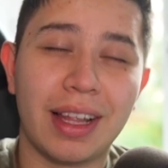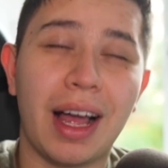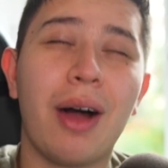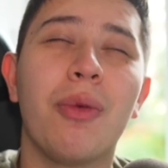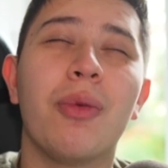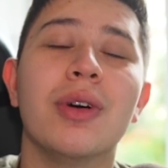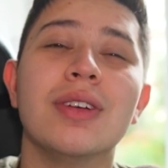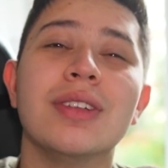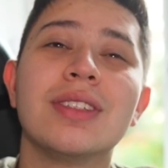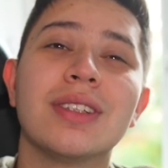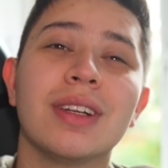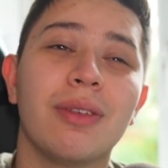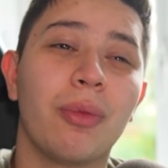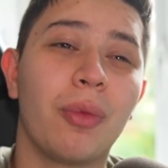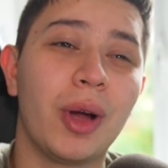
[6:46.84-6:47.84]
That was
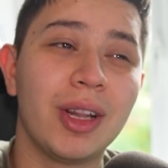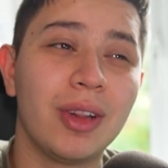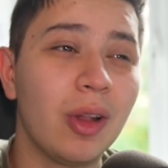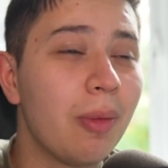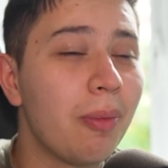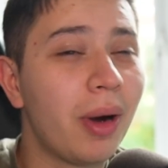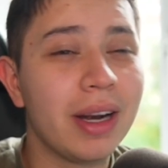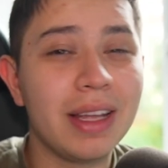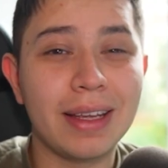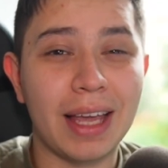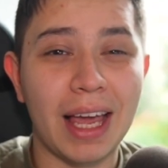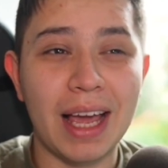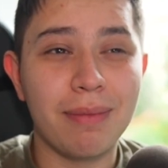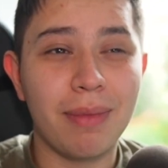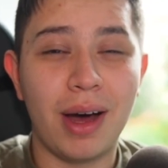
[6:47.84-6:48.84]
when the money
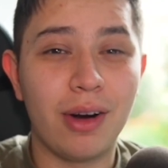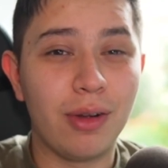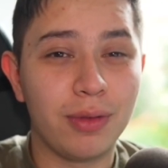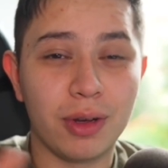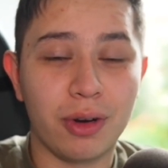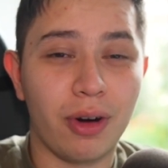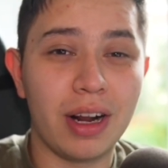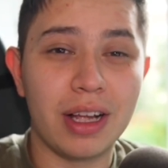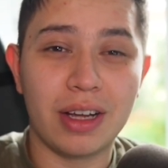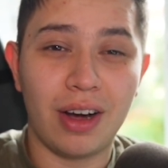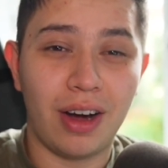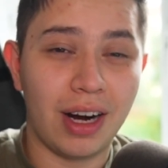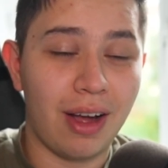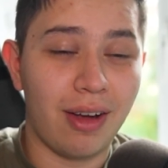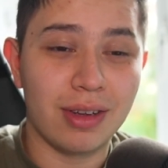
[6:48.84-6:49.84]
came out of the credit
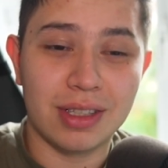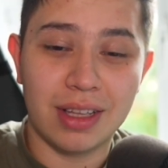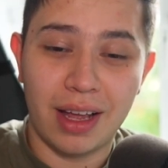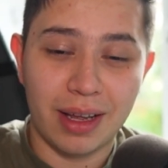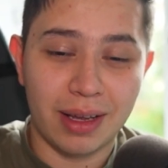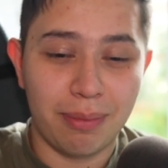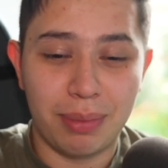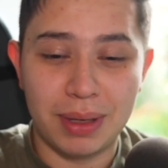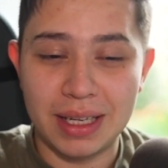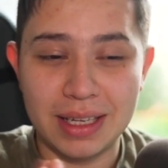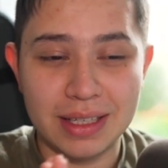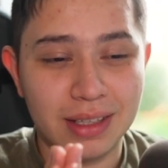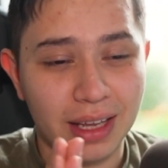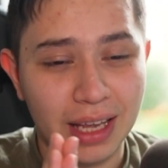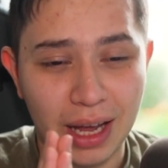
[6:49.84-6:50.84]
card, I was like,
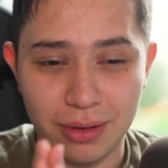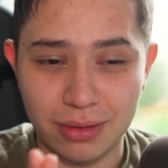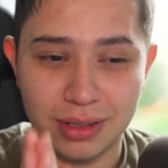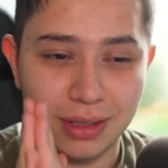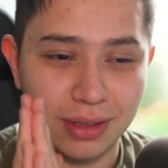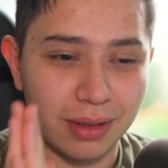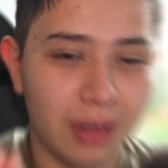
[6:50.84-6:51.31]
please accountant,